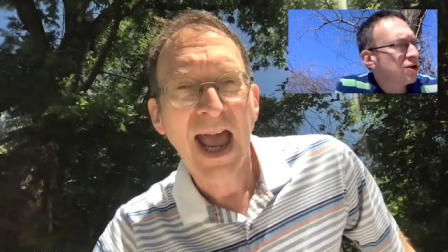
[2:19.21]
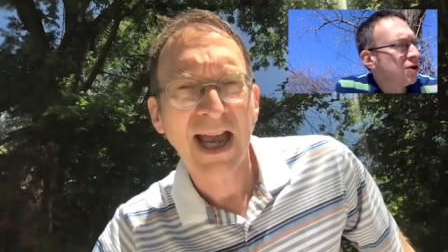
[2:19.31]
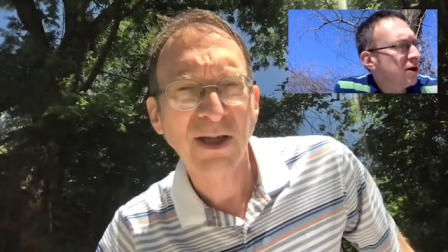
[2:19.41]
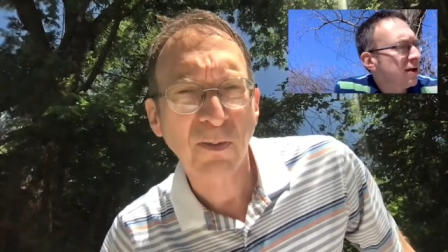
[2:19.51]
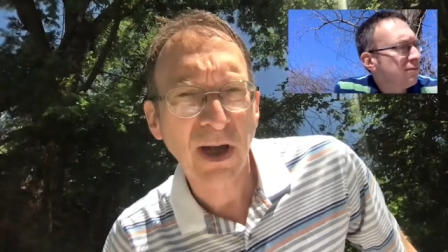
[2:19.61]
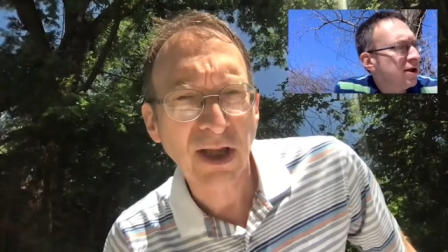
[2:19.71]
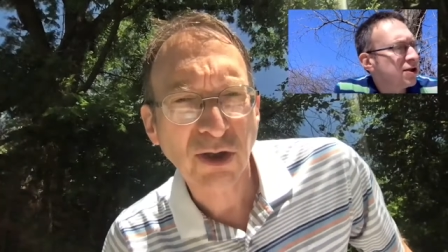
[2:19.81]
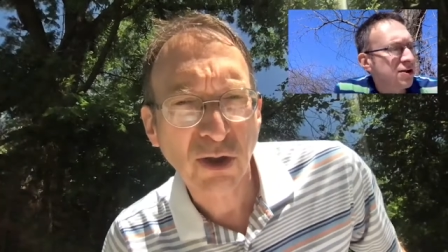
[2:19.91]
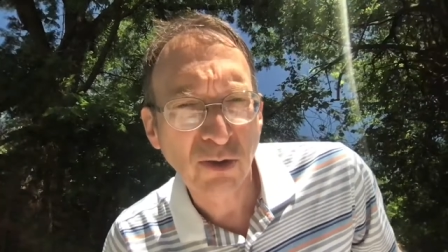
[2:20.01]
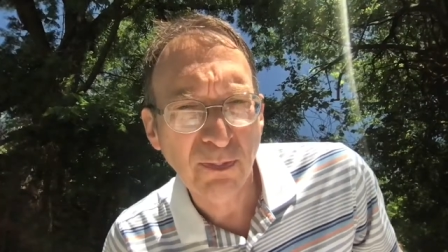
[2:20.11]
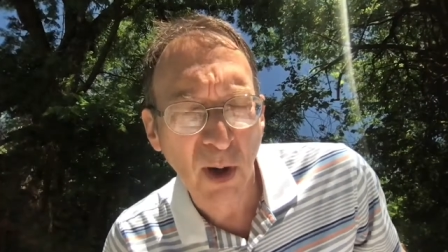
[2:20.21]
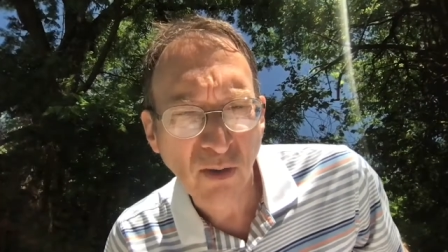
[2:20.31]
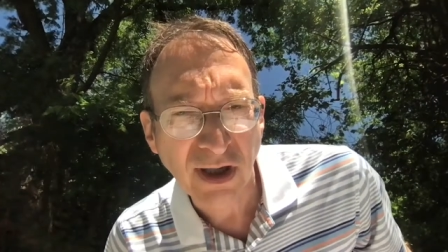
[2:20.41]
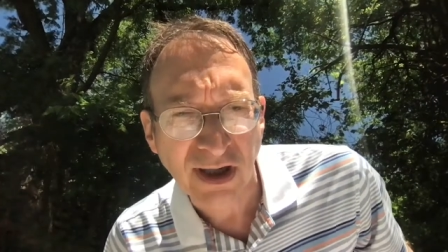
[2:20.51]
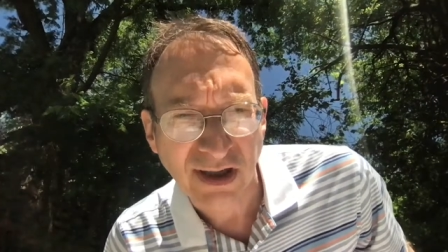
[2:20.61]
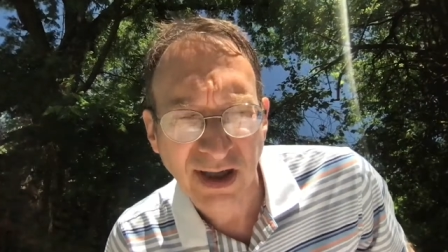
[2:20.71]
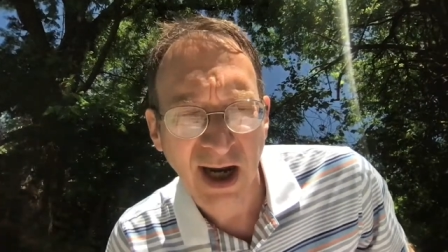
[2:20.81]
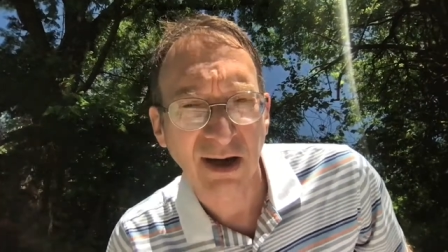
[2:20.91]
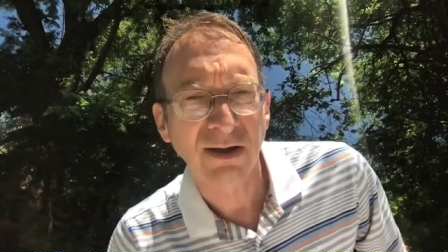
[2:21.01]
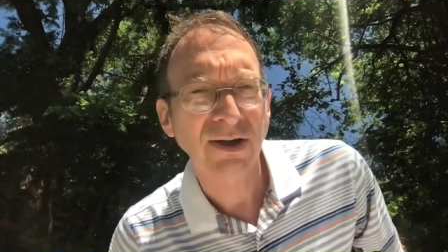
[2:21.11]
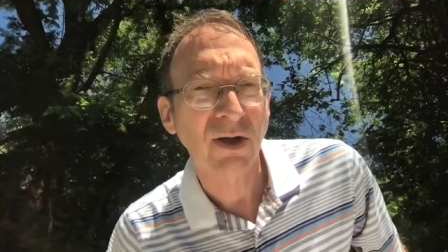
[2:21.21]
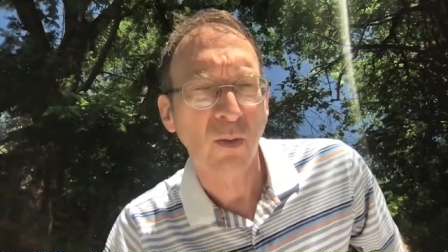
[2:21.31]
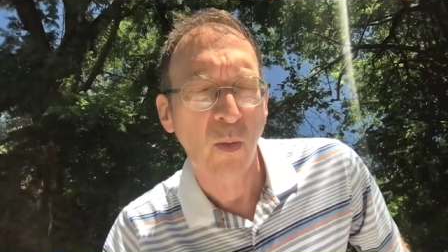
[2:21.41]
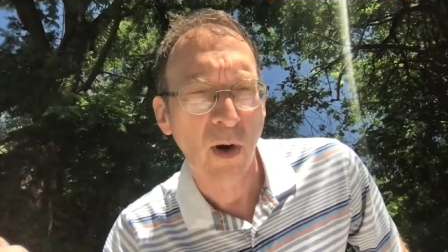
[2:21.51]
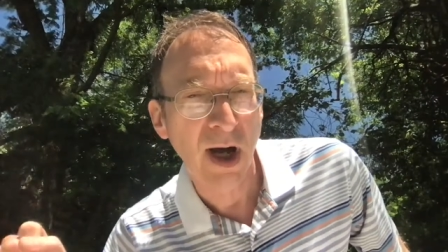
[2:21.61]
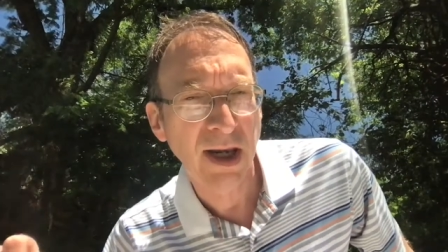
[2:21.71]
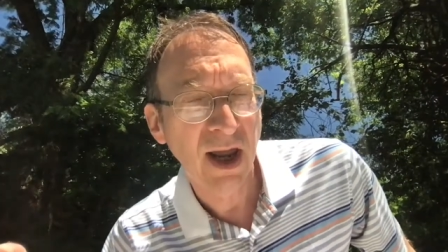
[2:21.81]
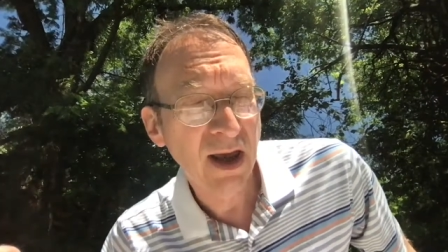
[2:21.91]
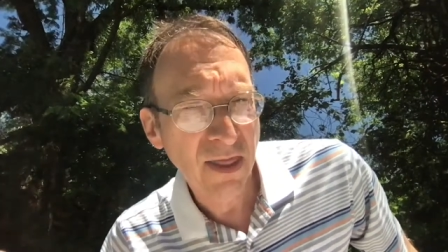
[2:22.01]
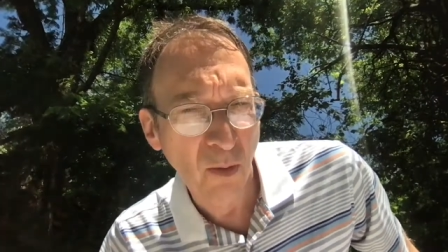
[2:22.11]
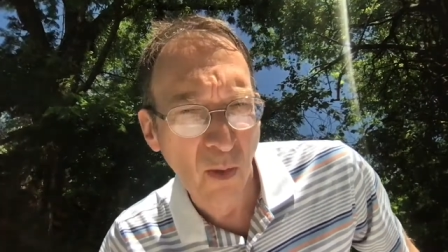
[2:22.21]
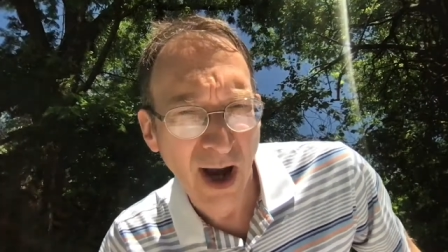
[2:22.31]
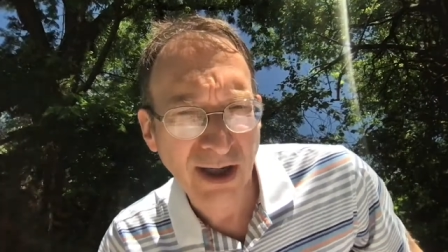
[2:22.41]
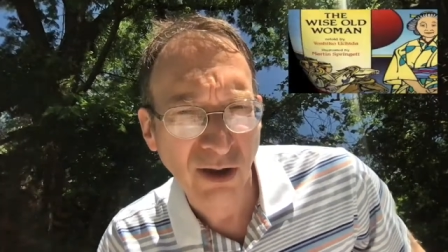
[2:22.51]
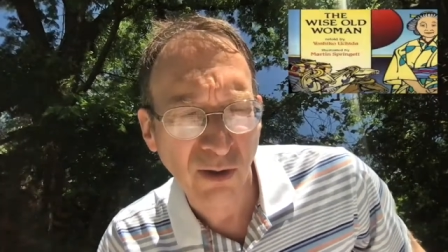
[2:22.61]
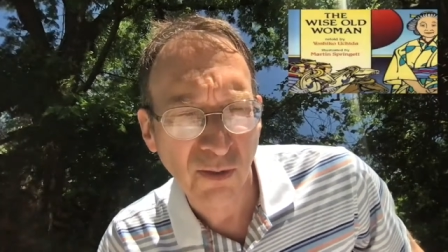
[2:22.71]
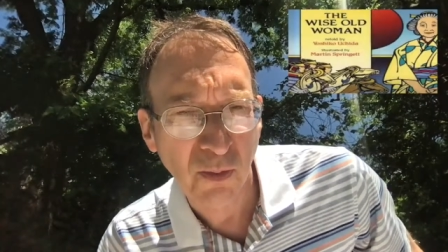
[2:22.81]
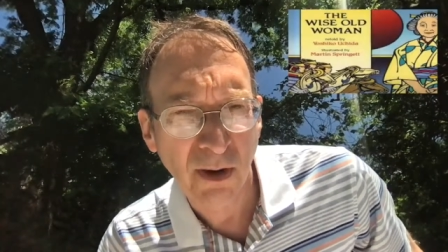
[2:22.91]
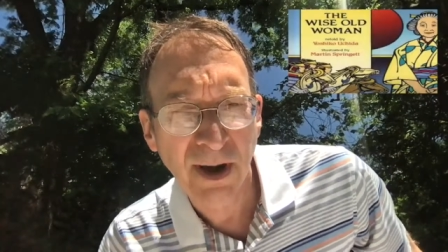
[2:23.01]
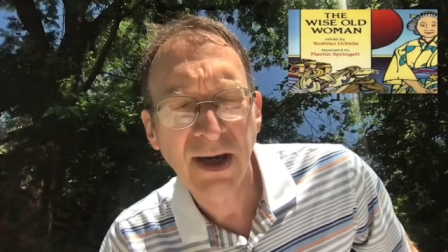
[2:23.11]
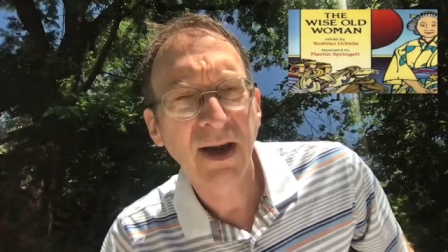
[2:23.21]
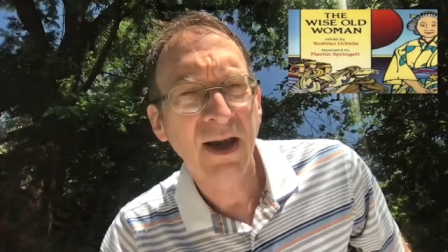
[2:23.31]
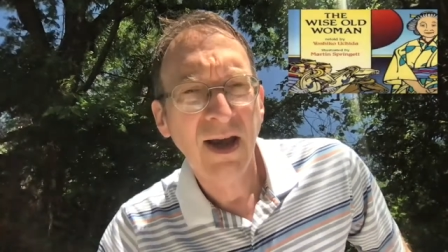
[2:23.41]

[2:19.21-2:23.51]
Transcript: as well as two bonus tales one, The Wise Old Woman,